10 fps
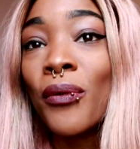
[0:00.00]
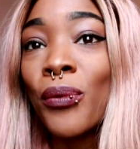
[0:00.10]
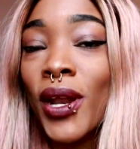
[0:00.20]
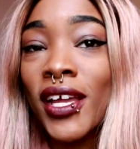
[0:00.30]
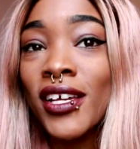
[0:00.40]

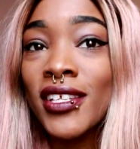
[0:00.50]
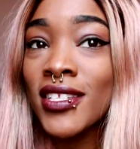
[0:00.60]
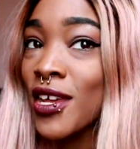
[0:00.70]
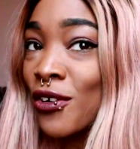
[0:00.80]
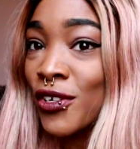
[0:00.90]
what I could have
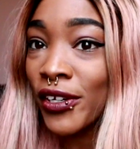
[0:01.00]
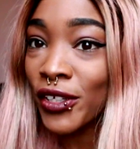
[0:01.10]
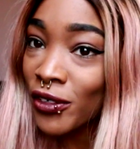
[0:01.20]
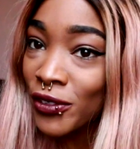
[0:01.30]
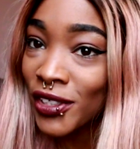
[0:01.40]
said or done
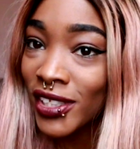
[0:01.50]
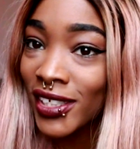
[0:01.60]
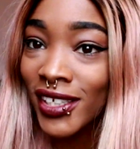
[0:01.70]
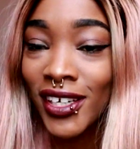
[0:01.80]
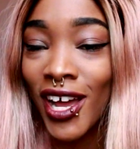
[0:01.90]

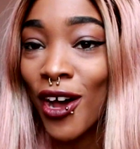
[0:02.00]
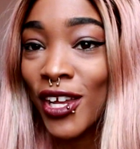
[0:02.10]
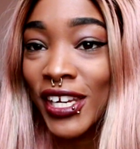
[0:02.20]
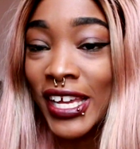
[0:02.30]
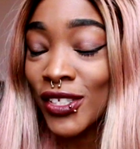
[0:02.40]
differently, how I
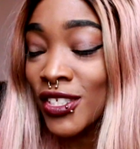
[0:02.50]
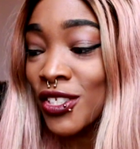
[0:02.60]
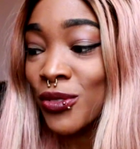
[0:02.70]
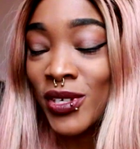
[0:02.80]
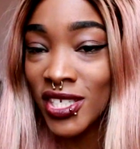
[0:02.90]
could have handled
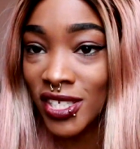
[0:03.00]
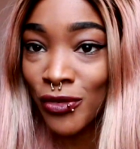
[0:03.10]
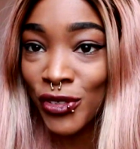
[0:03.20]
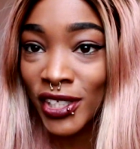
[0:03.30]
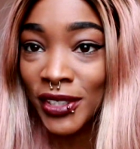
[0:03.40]
the situation
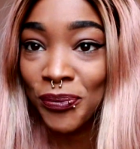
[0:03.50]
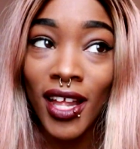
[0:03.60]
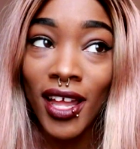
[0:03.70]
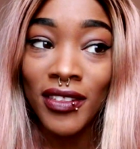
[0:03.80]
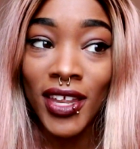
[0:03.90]

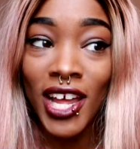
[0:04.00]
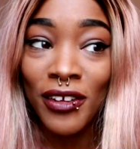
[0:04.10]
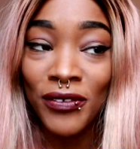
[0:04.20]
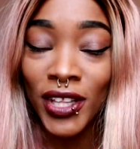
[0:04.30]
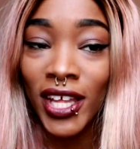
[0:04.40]
differently, and then
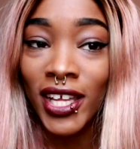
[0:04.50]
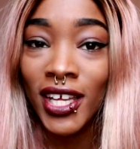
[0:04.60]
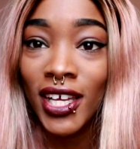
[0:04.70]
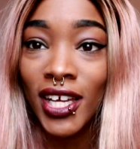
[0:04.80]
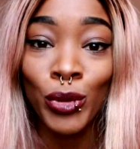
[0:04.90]
I feel
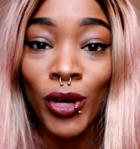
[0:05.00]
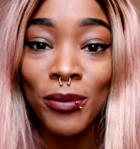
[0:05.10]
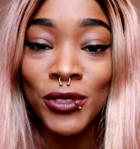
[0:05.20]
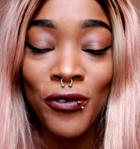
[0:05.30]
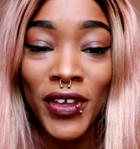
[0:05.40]
like blew
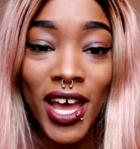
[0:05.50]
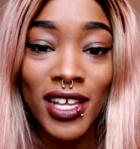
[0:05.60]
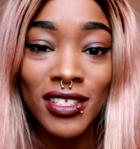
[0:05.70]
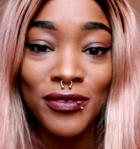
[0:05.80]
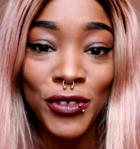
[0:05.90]
up so
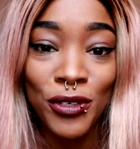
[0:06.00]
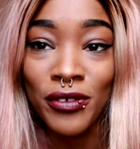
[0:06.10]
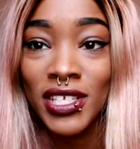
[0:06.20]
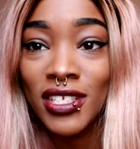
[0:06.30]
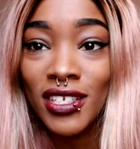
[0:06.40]
fast for no
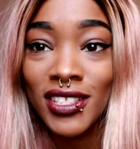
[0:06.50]
reason.